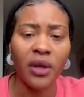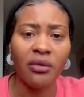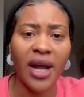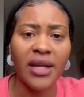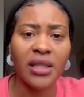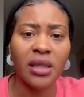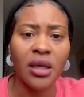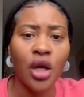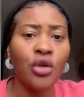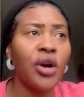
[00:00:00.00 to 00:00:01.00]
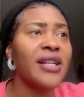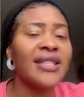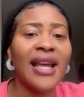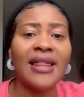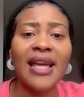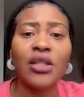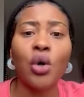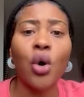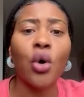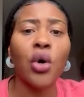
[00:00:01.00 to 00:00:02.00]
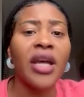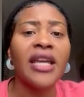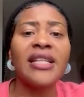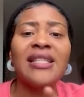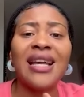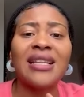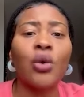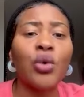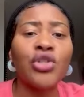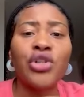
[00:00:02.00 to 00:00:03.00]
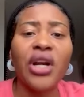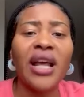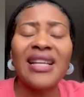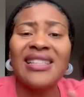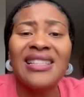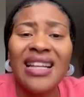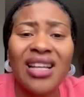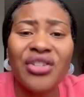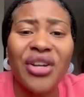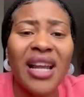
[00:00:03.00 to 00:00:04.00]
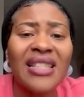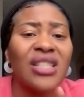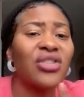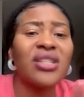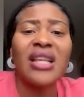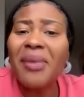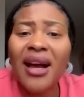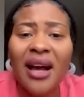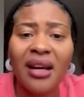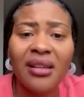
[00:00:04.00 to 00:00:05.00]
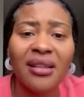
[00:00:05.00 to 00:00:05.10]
Right? You are saying that, oh, he's not a good journalist. He's not a journalist. He's just a blogger.